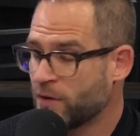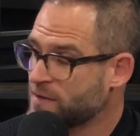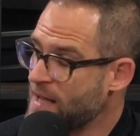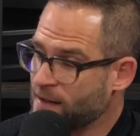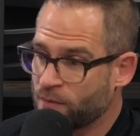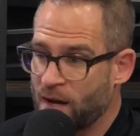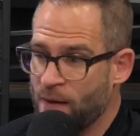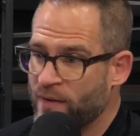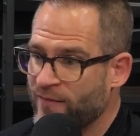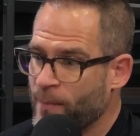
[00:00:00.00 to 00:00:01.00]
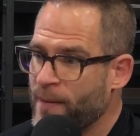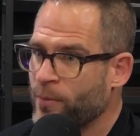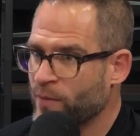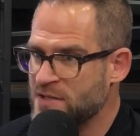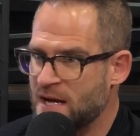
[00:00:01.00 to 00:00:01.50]
exactly right. Whenever people
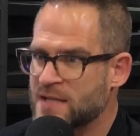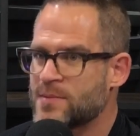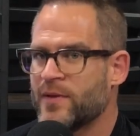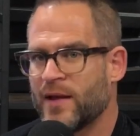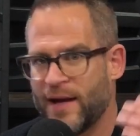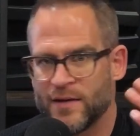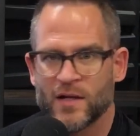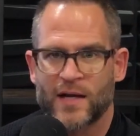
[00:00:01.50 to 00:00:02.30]
reach out to me, like, "Hey, look,